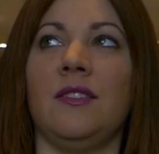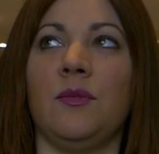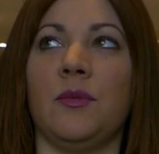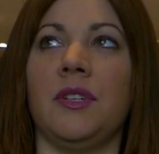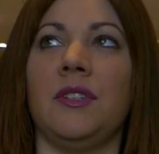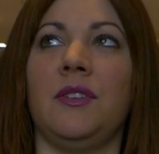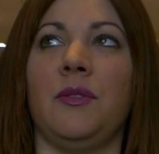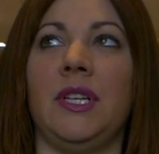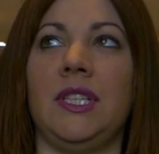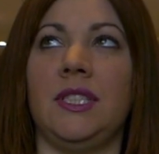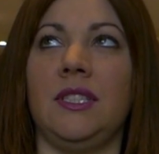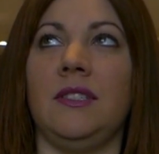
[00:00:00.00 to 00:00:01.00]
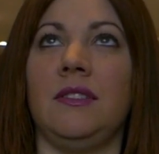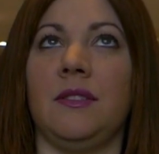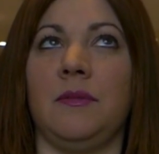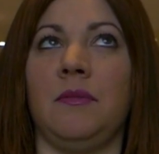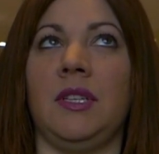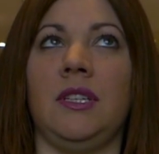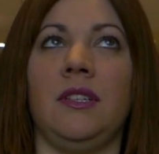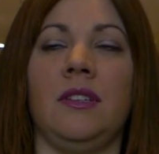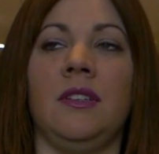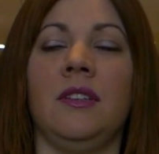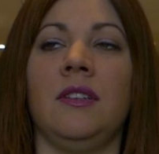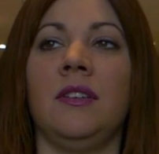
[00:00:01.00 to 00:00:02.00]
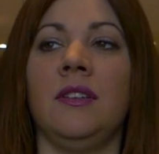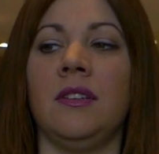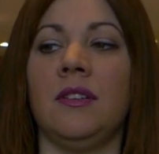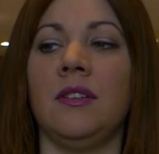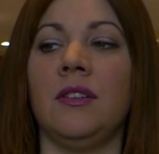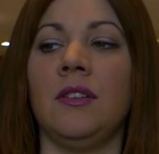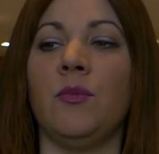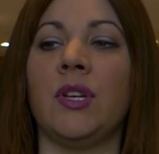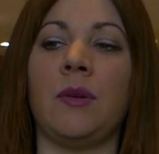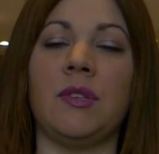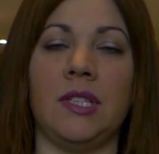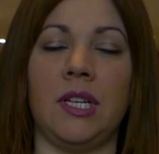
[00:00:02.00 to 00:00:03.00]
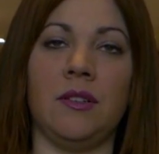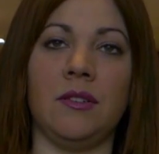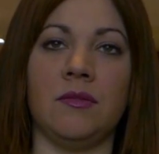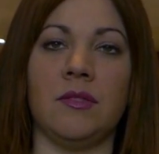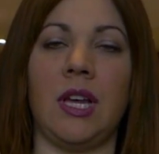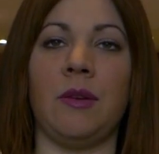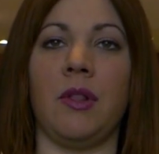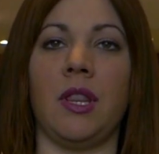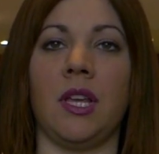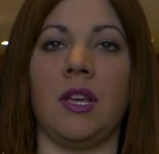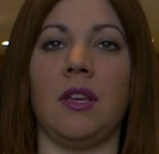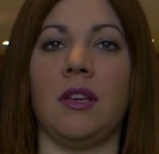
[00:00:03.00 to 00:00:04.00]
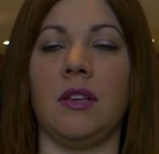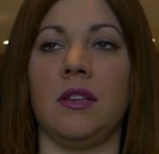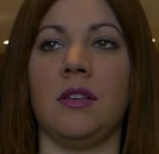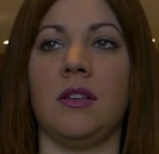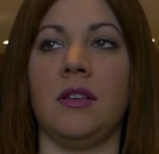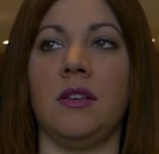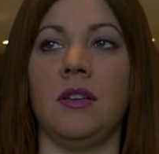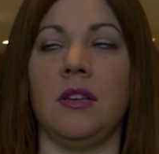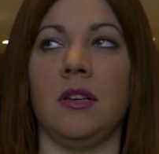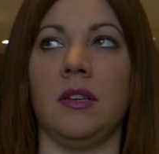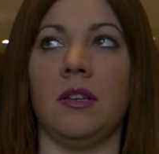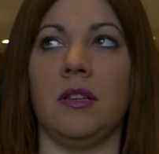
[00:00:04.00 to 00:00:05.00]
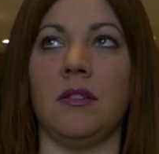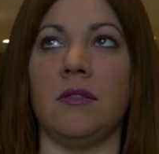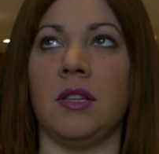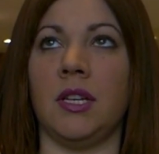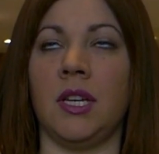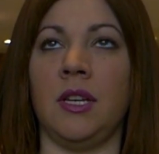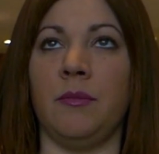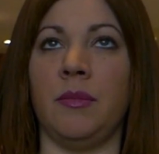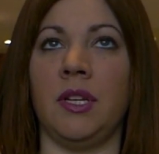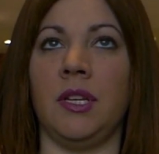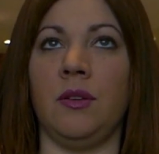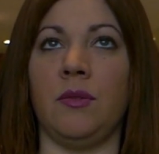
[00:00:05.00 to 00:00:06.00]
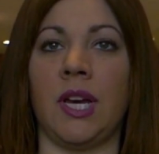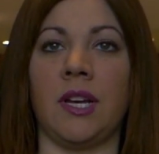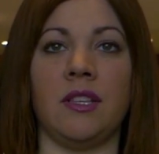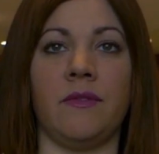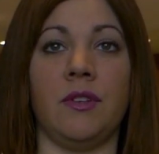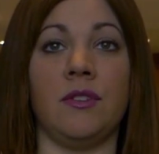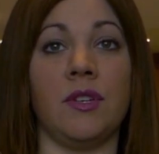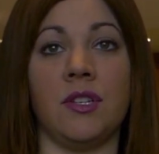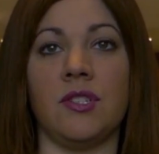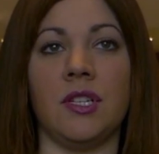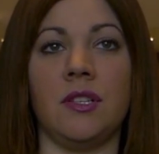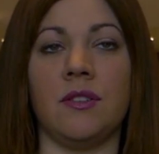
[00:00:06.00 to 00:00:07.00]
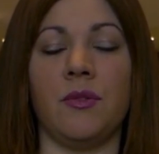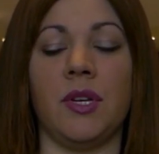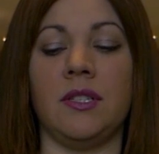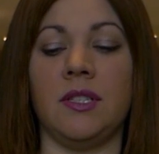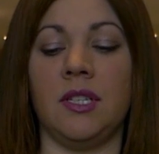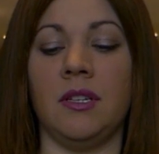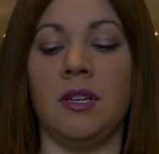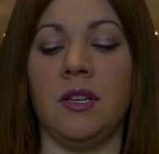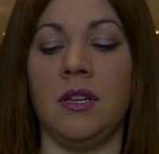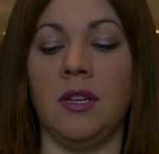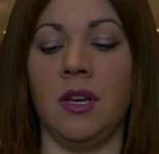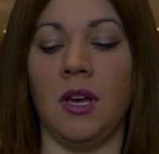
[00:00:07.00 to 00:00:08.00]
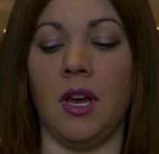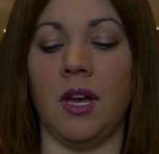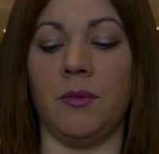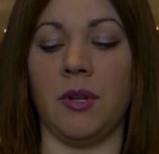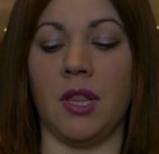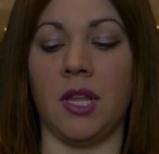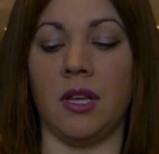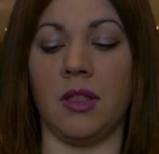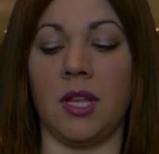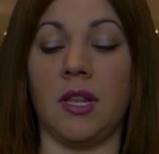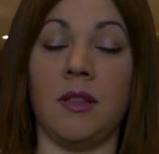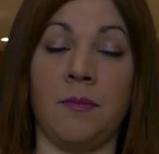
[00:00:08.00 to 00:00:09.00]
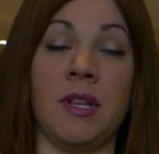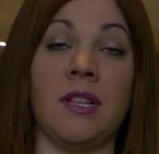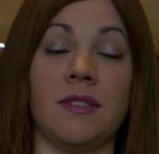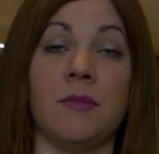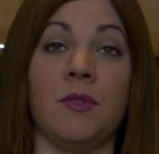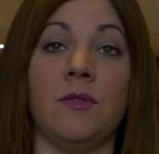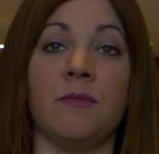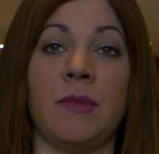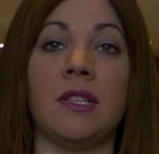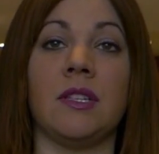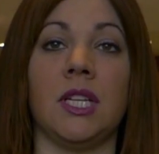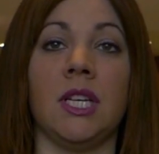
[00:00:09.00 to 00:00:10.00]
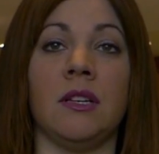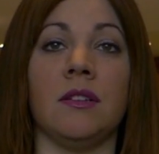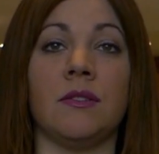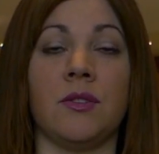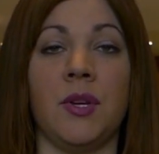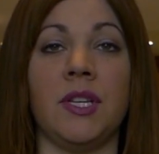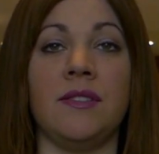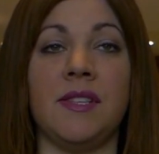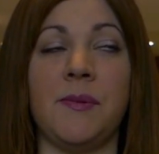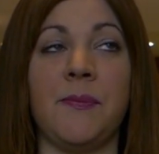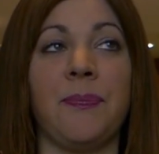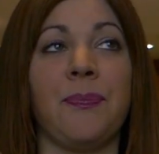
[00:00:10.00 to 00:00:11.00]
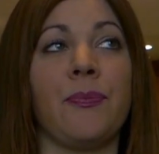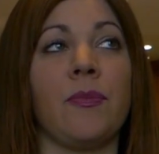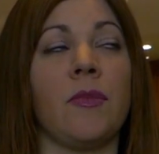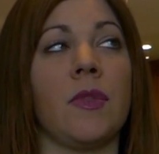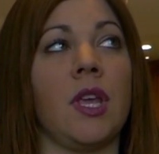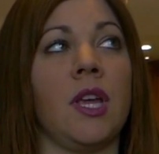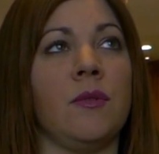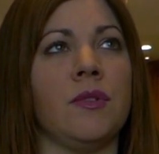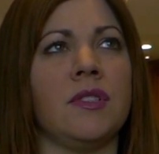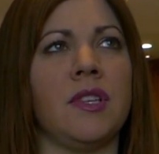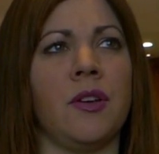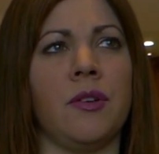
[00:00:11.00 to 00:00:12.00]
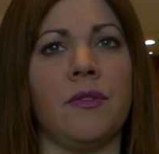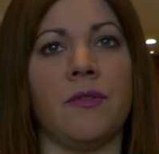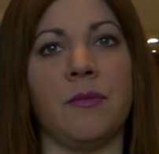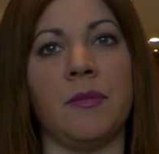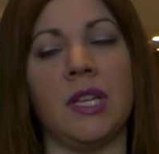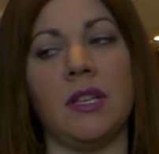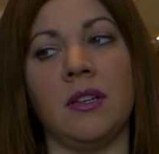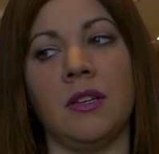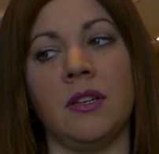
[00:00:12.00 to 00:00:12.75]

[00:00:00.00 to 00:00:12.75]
The word crazy to me, when I was little, I would think that anybody who acts very strangely is crazy. I would think that means someone who's mentally ill is crazy. And it was scary for me.